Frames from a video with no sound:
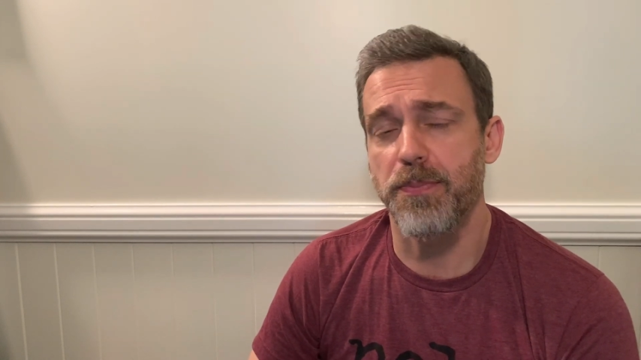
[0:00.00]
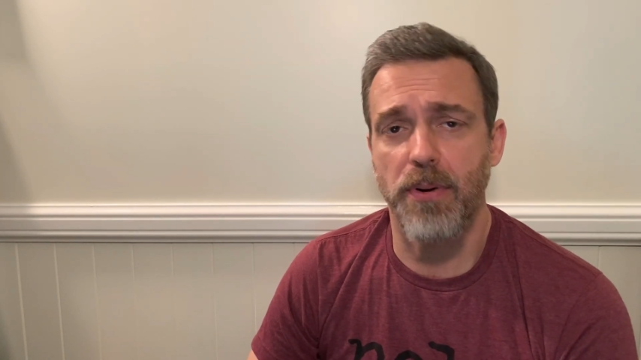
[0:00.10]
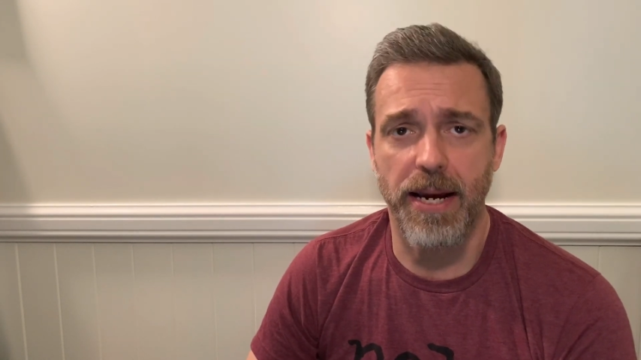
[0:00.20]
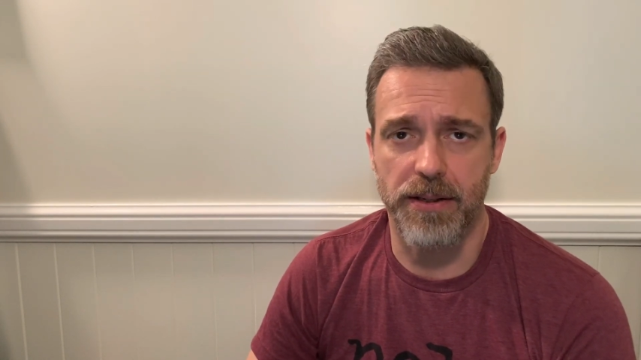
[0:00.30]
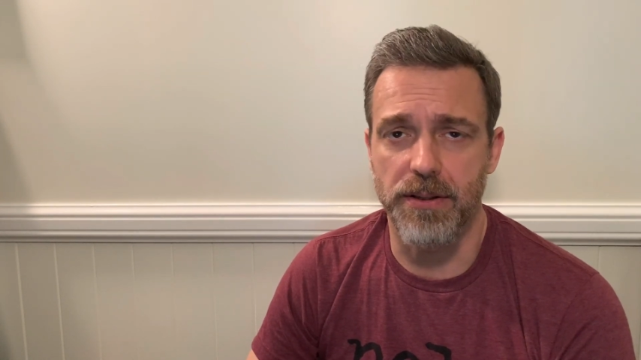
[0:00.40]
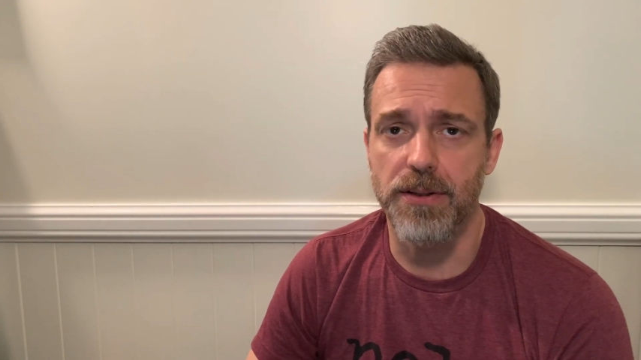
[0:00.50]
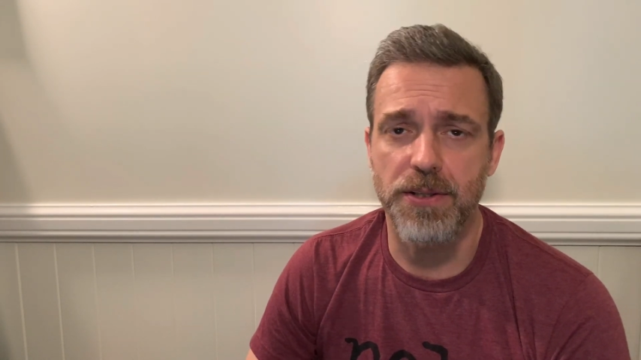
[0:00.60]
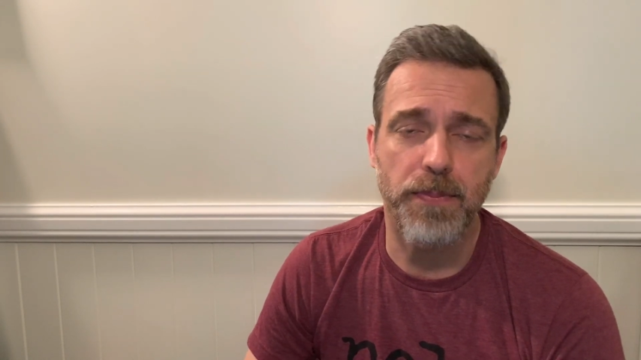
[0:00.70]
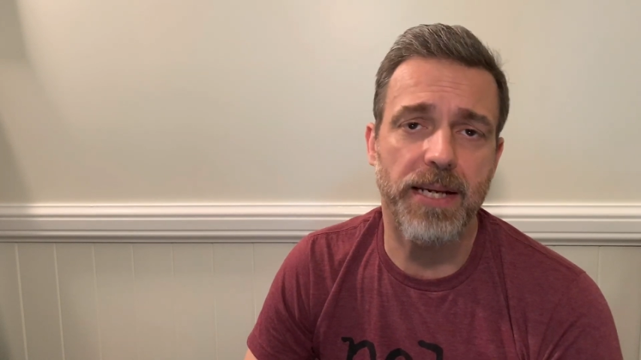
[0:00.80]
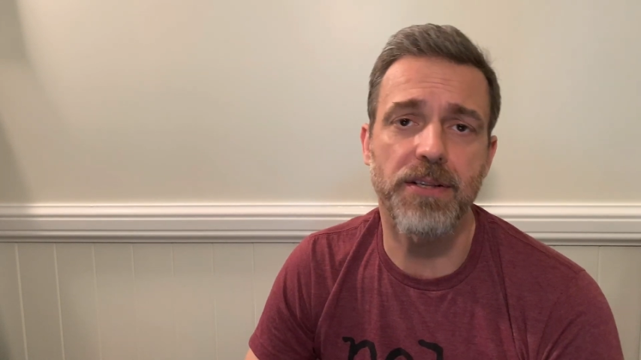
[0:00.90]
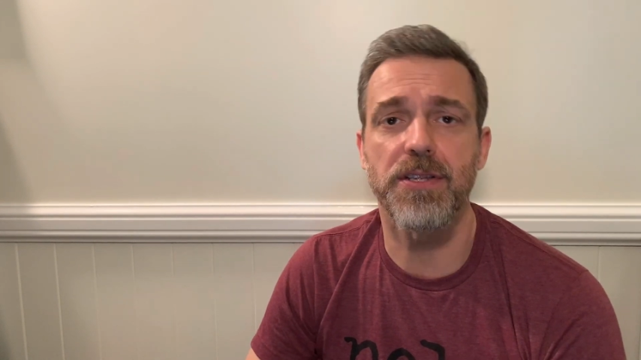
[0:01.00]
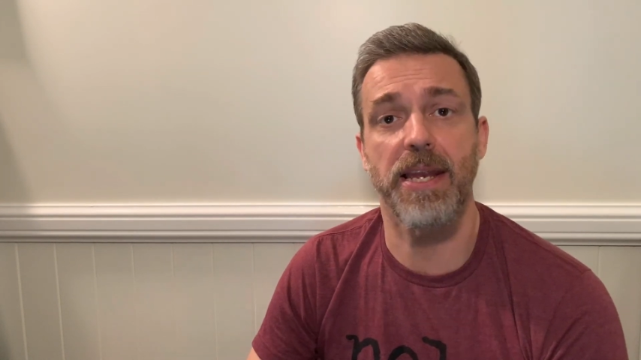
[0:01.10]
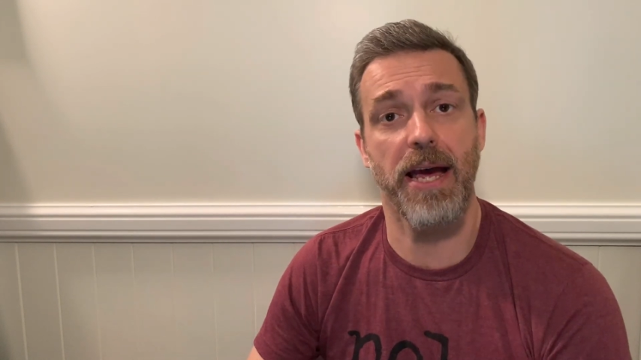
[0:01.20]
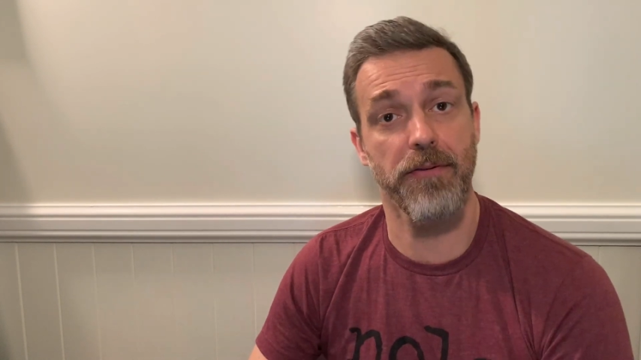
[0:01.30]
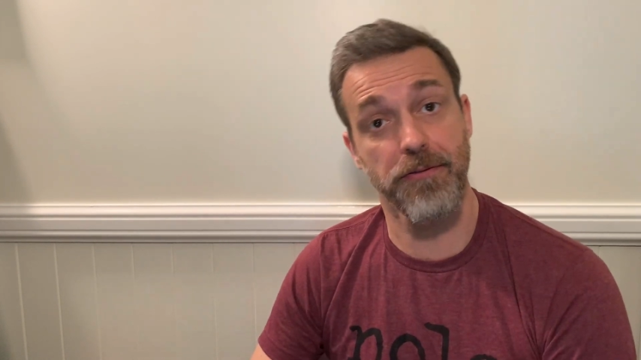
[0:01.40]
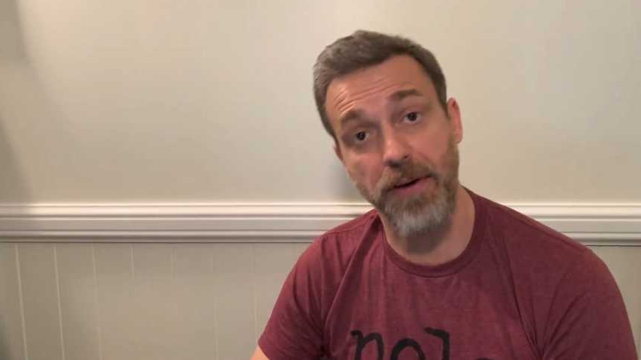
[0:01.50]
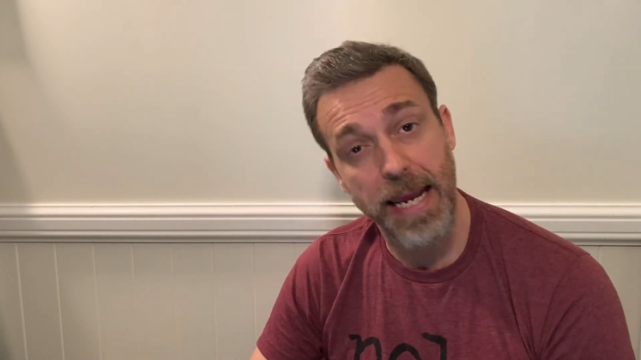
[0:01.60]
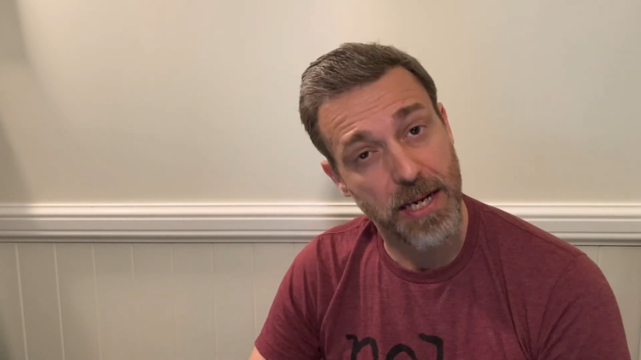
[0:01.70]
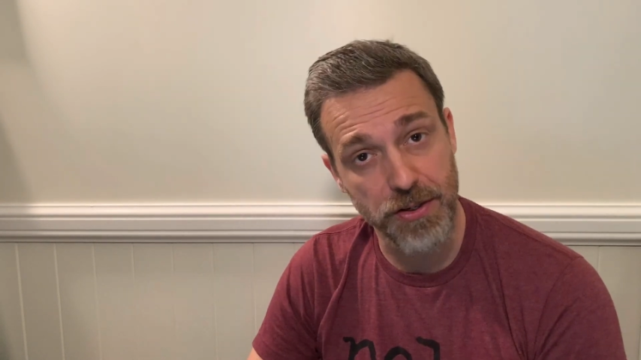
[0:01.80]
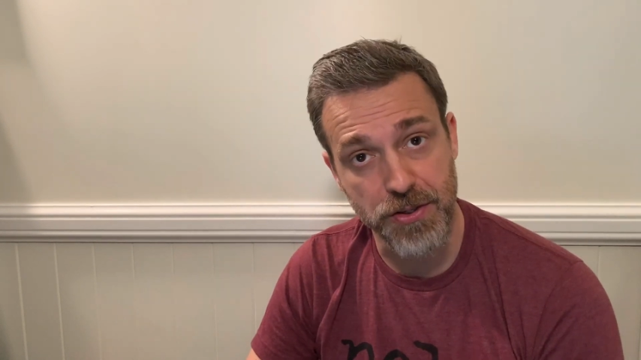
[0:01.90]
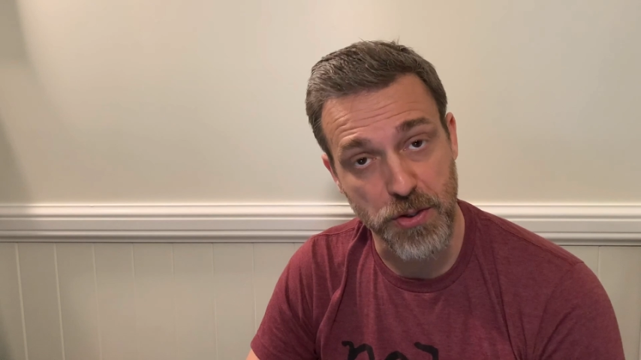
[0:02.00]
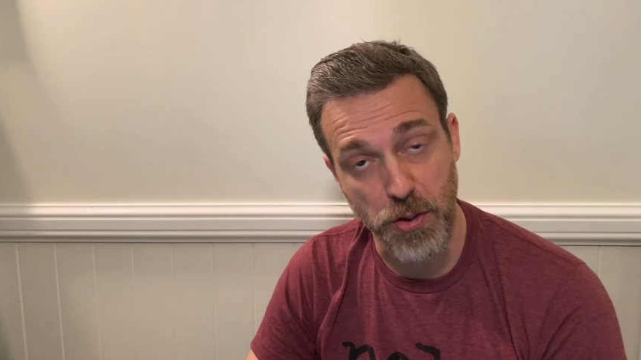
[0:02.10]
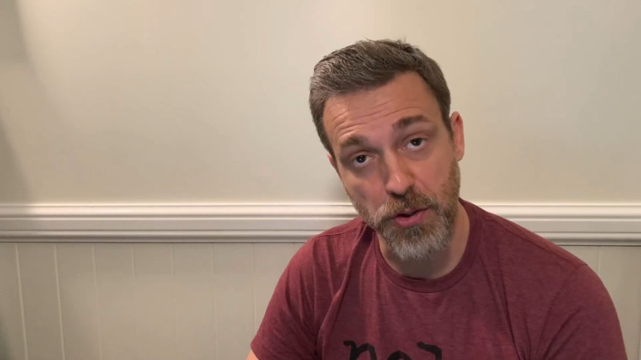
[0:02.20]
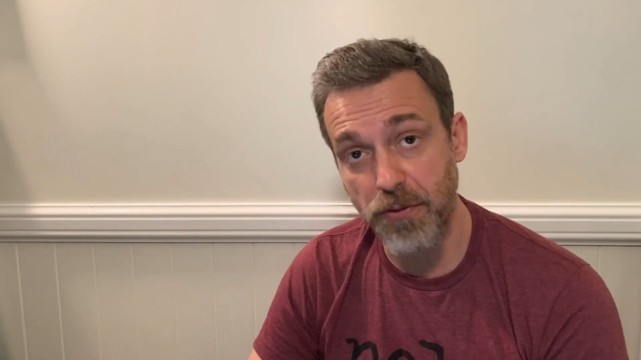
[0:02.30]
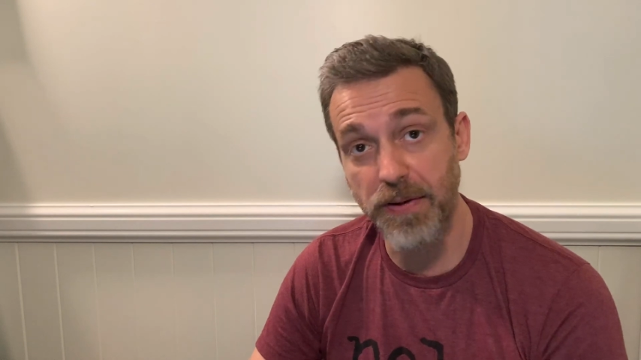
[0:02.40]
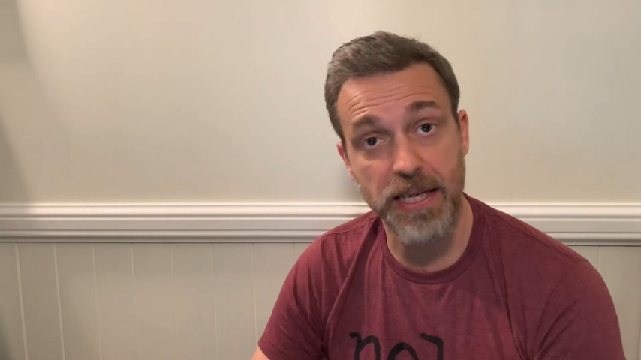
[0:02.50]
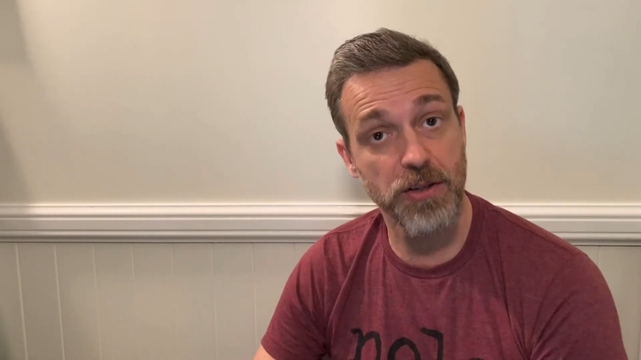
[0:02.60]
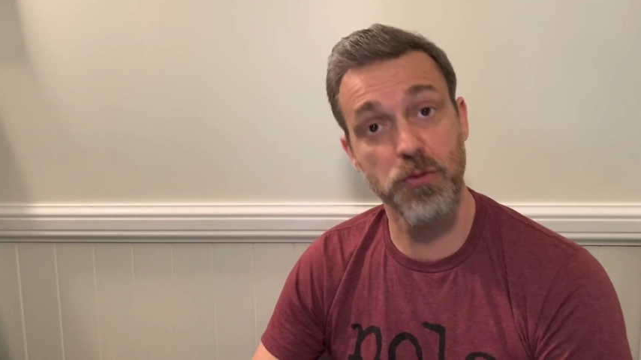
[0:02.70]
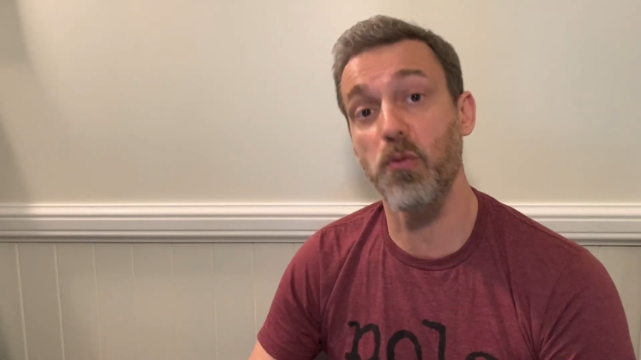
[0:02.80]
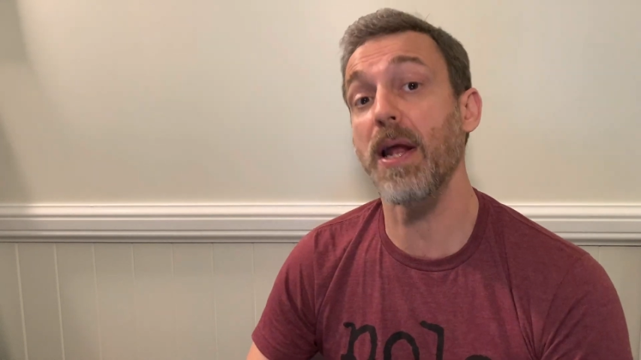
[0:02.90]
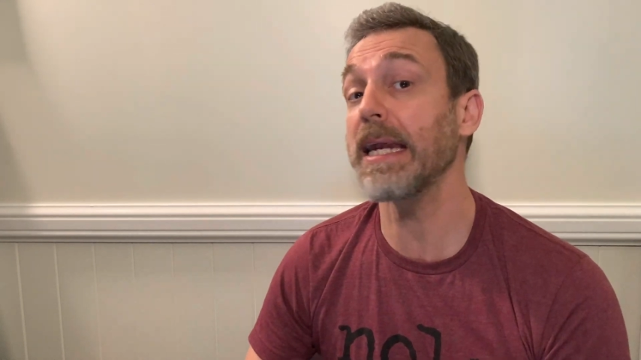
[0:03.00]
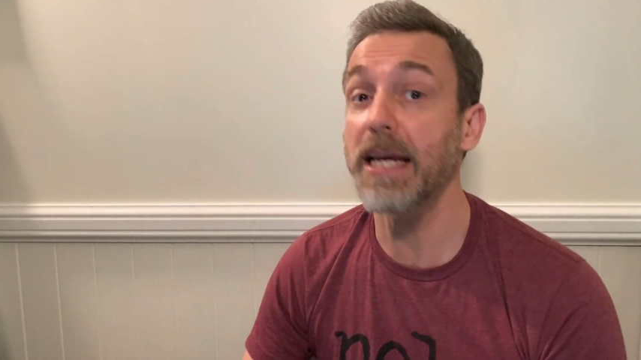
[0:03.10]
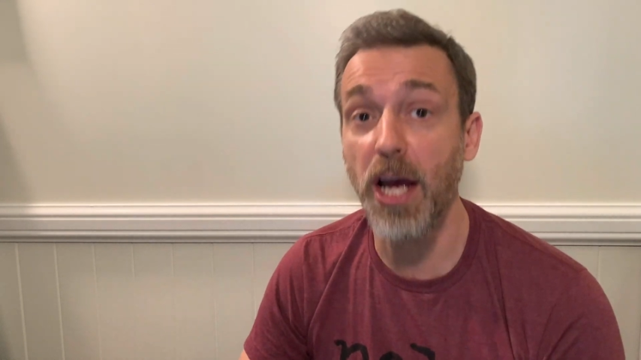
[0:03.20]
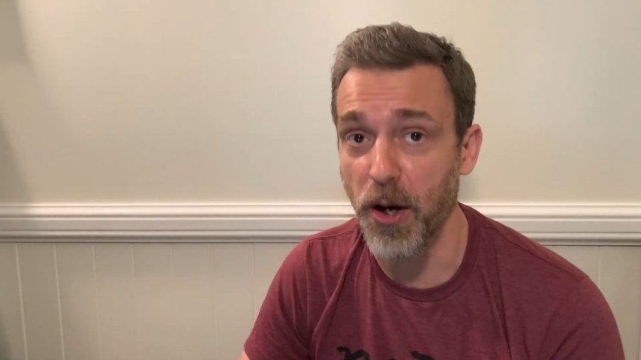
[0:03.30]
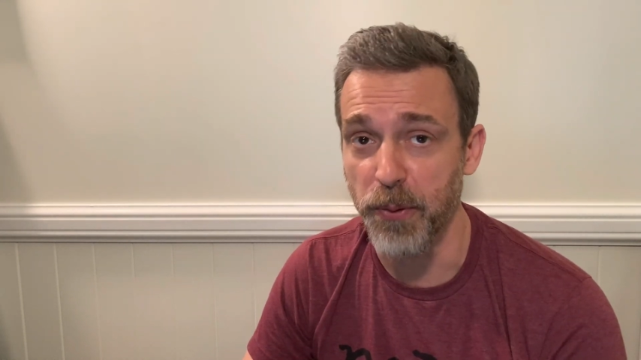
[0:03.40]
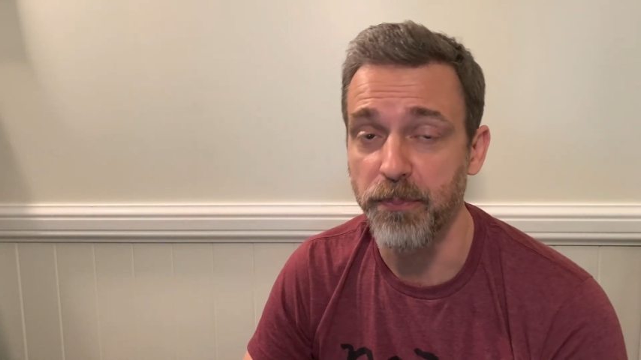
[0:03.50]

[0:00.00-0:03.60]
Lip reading: practice means that our vagus nerve is ready to go,